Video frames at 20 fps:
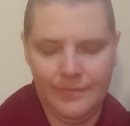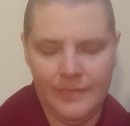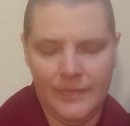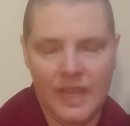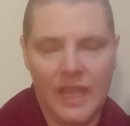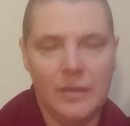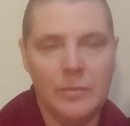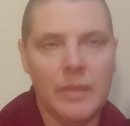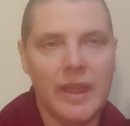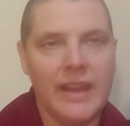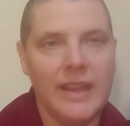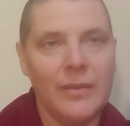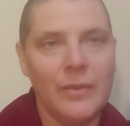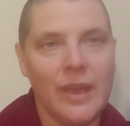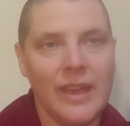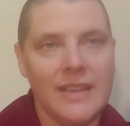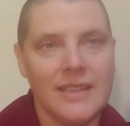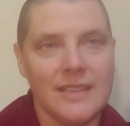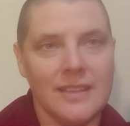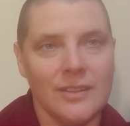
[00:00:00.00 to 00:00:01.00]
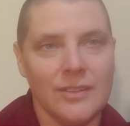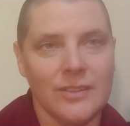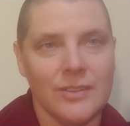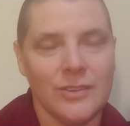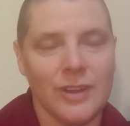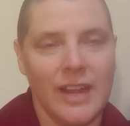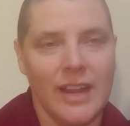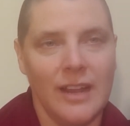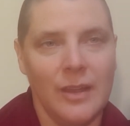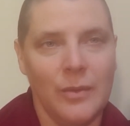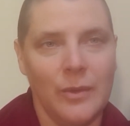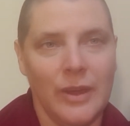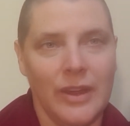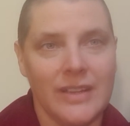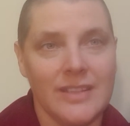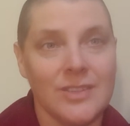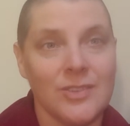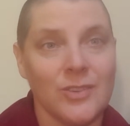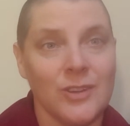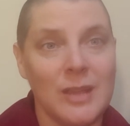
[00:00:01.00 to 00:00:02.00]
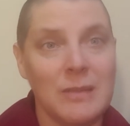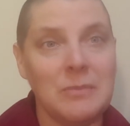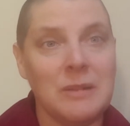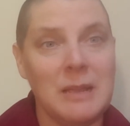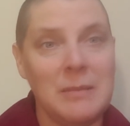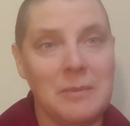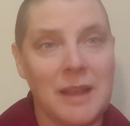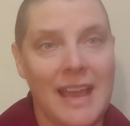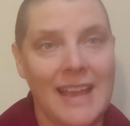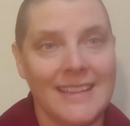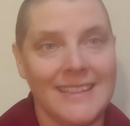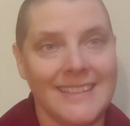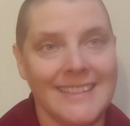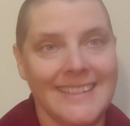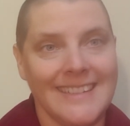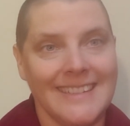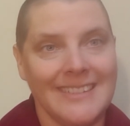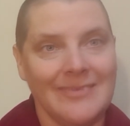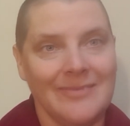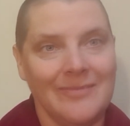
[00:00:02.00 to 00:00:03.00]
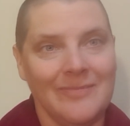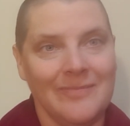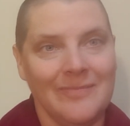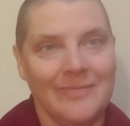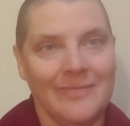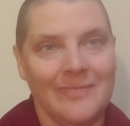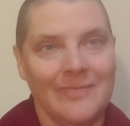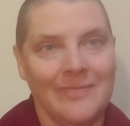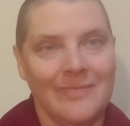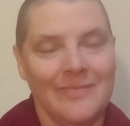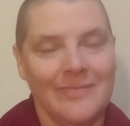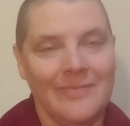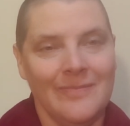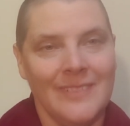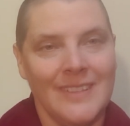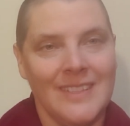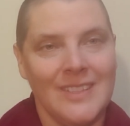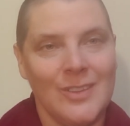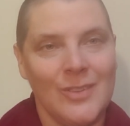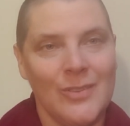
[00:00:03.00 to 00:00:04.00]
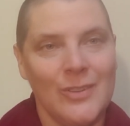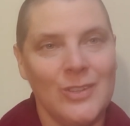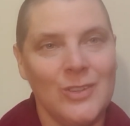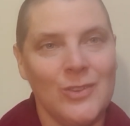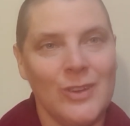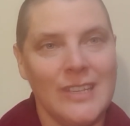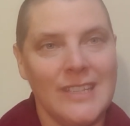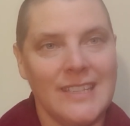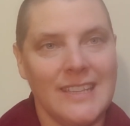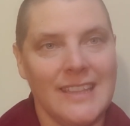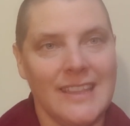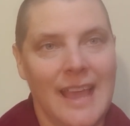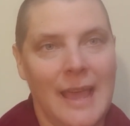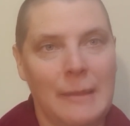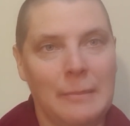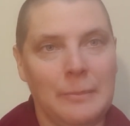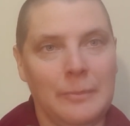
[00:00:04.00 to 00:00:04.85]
In many ways in Australia, we're extremely blessed. So rejoice in that.